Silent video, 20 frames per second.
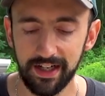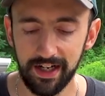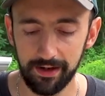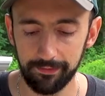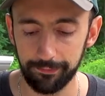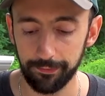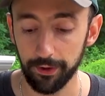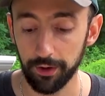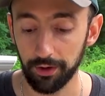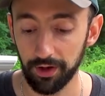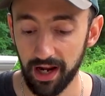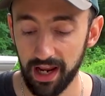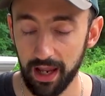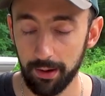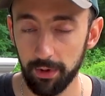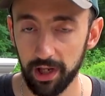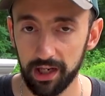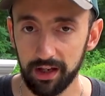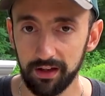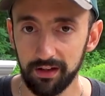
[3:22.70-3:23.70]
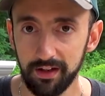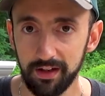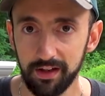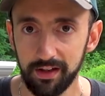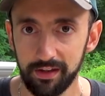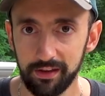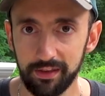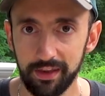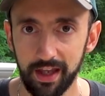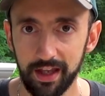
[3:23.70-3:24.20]
for your hammock,
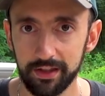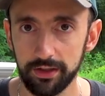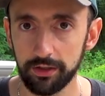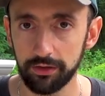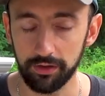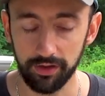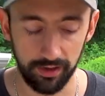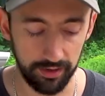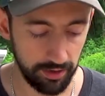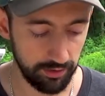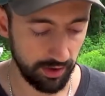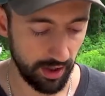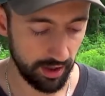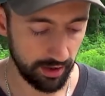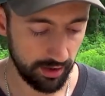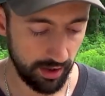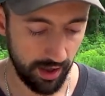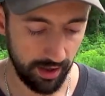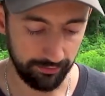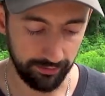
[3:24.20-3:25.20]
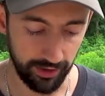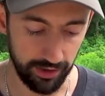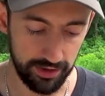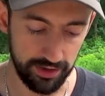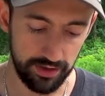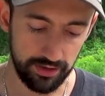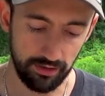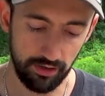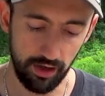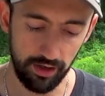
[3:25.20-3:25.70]
then you got
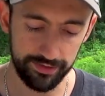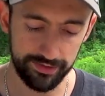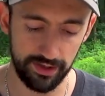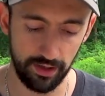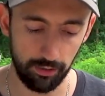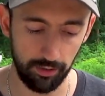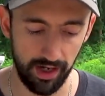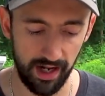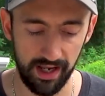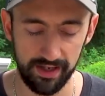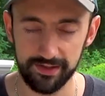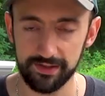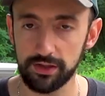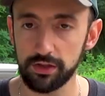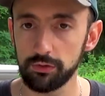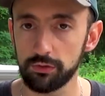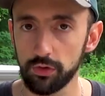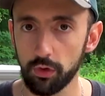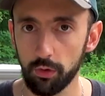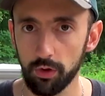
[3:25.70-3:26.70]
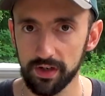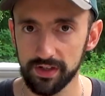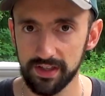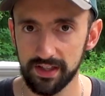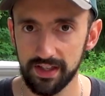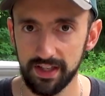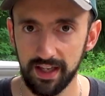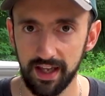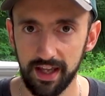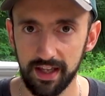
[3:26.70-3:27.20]
coverage. Also, it has 2 doors in
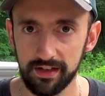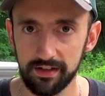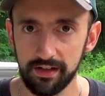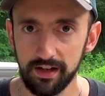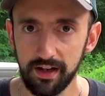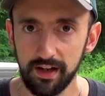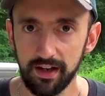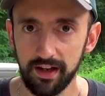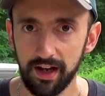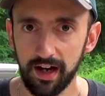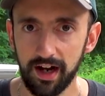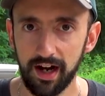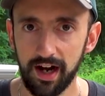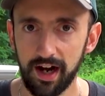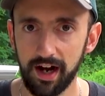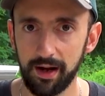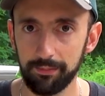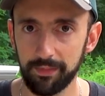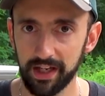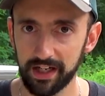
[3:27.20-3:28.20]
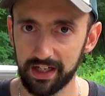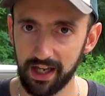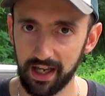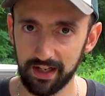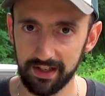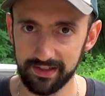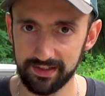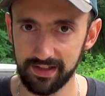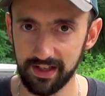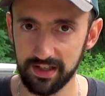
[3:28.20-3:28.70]
the end that kind
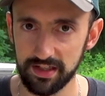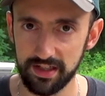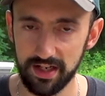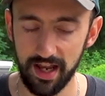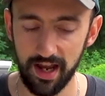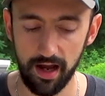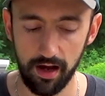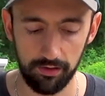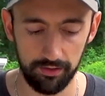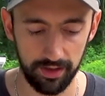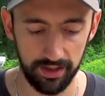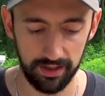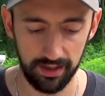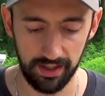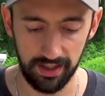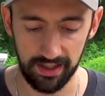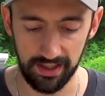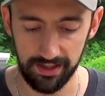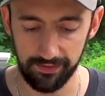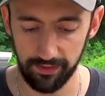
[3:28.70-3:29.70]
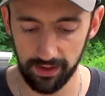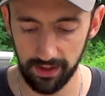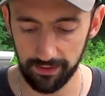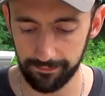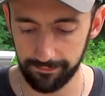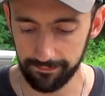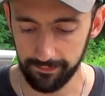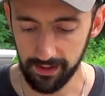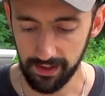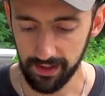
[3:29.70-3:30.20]
of cinch down, and even
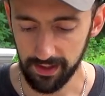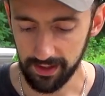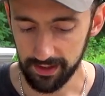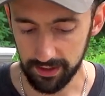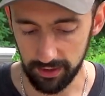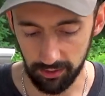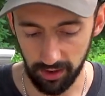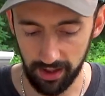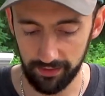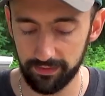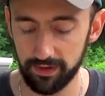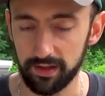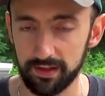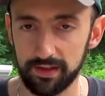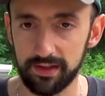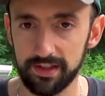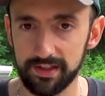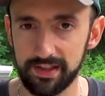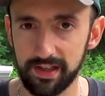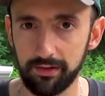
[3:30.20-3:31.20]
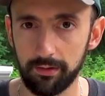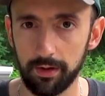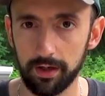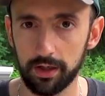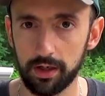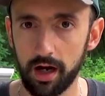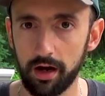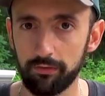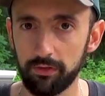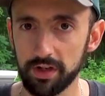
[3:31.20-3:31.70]
if you don't have the same amount of
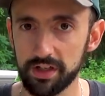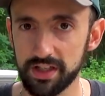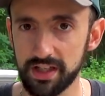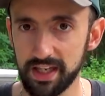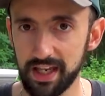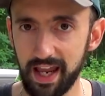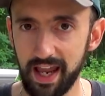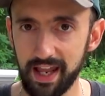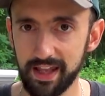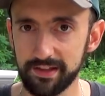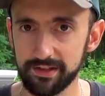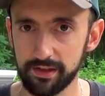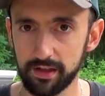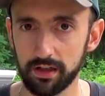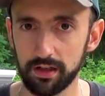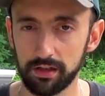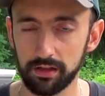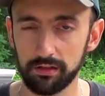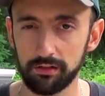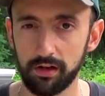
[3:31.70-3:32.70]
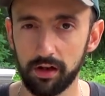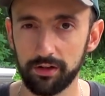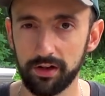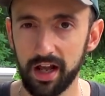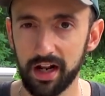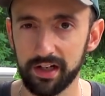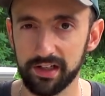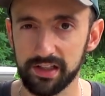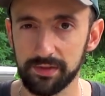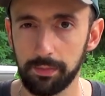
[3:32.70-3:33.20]
coverage, the ends are
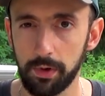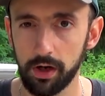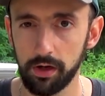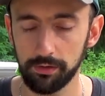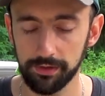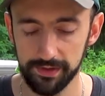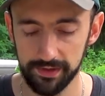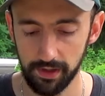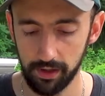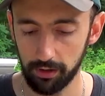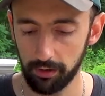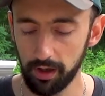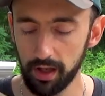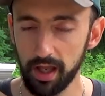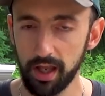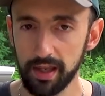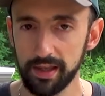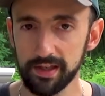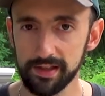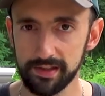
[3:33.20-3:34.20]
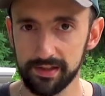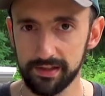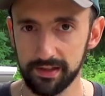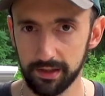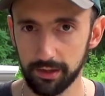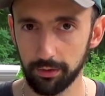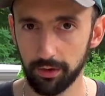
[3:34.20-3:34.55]
not exposed. So this is